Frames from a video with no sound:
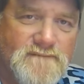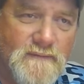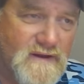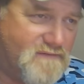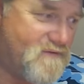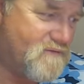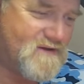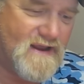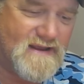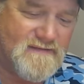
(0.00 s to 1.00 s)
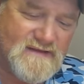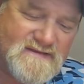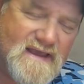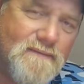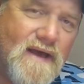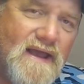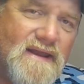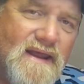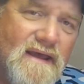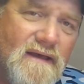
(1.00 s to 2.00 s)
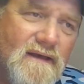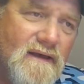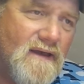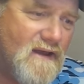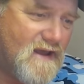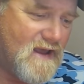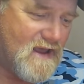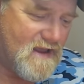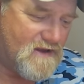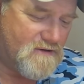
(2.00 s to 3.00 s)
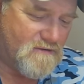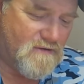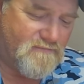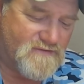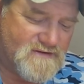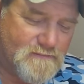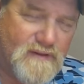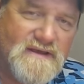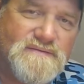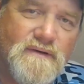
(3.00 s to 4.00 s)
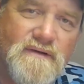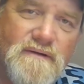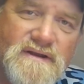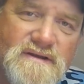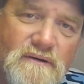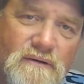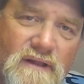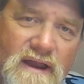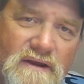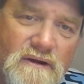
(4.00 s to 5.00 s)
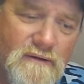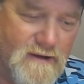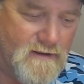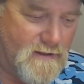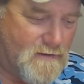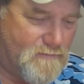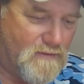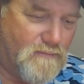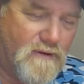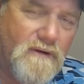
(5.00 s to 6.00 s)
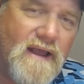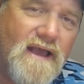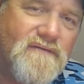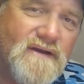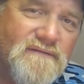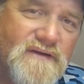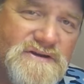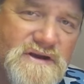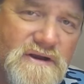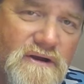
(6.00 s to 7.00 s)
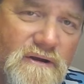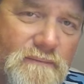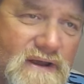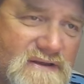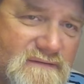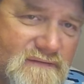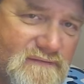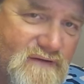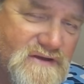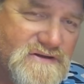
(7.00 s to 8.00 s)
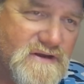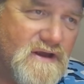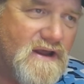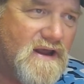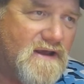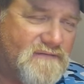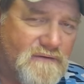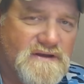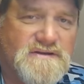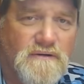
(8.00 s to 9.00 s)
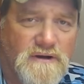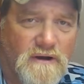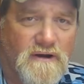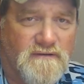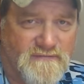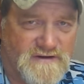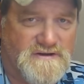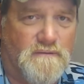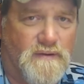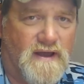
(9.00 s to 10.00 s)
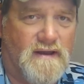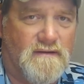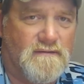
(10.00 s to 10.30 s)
I mean, if you're taking the same idea and you're over someplace where there isn't a whole lot of current, but we're having to fish in current, because if there is no current, the fish don't bite.